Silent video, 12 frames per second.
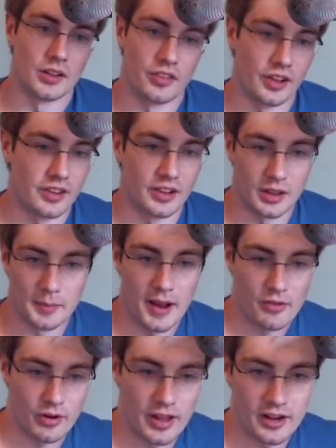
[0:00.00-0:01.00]
just like tell you the
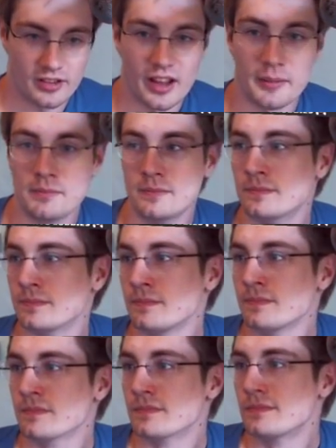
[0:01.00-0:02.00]
password ahead of time.
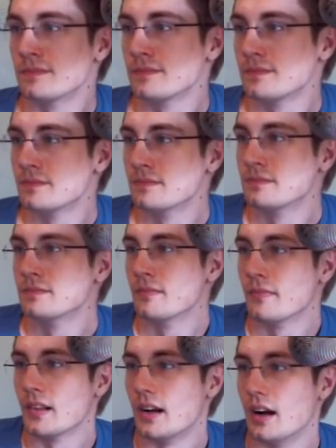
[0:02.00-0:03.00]
Okay.
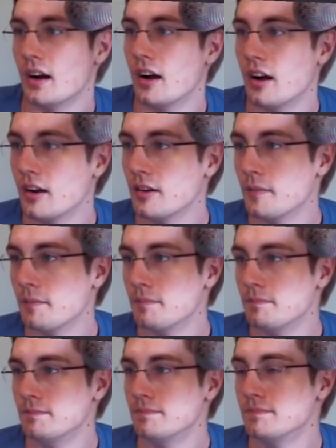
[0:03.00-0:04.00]
Um.
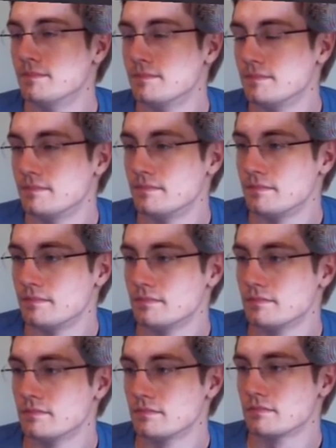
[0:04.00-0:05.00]
Let's
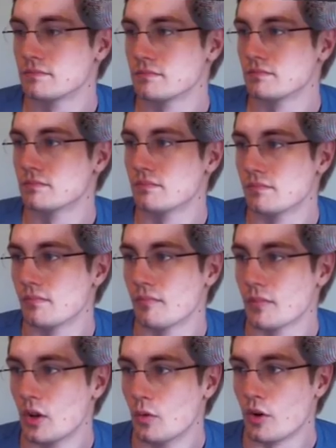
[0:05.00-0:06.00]
see.
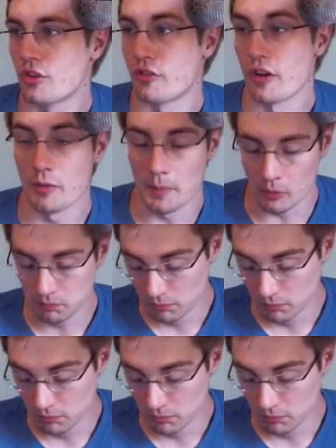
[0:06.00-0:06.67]
What's your favorite Pokemon?